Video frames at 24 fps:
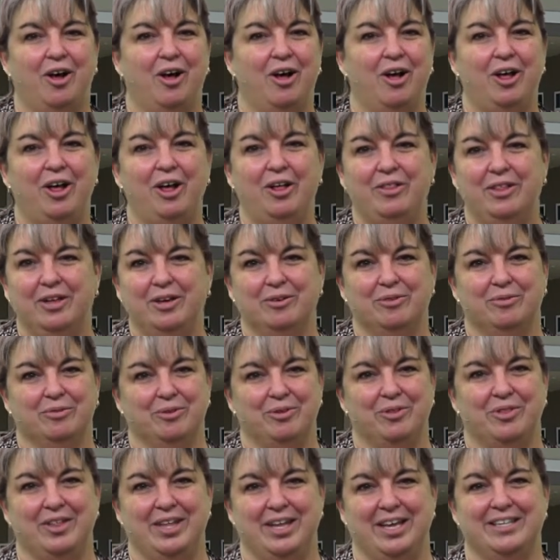all the
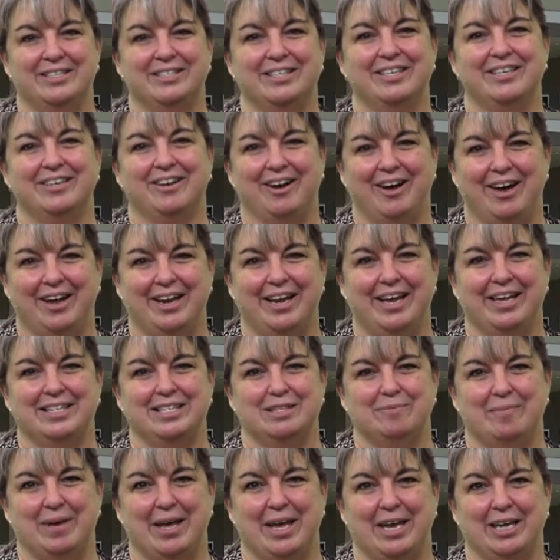cool things that God
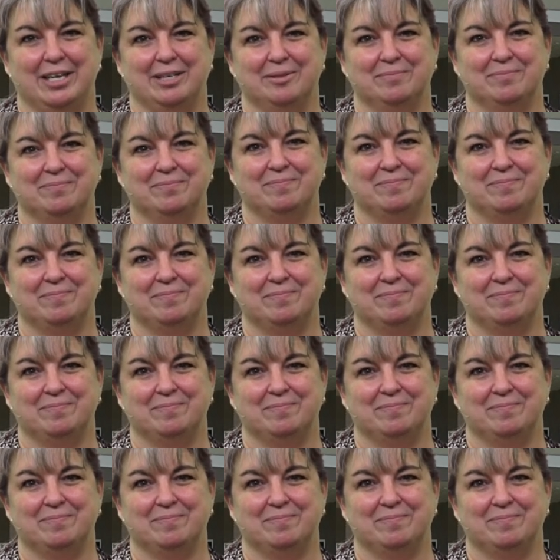has made.